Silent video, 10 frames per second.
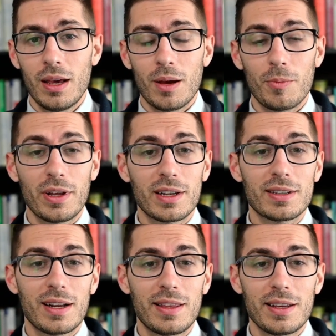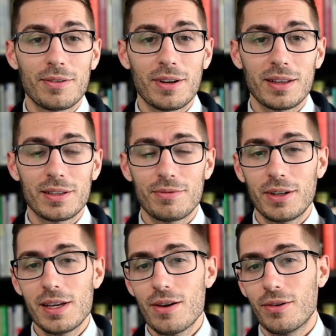I'm really excited that you found this
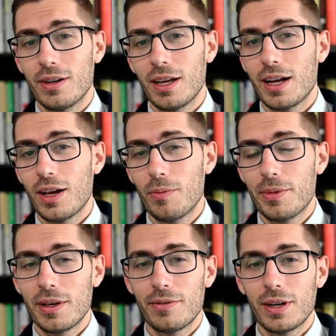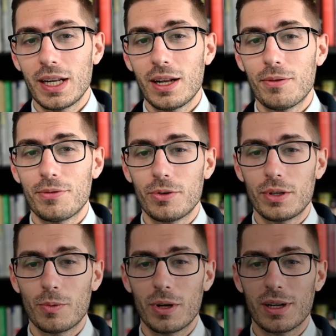video, and I hope that you find it helpful in
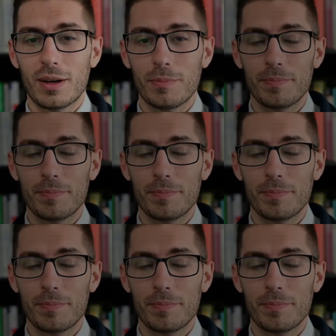your work.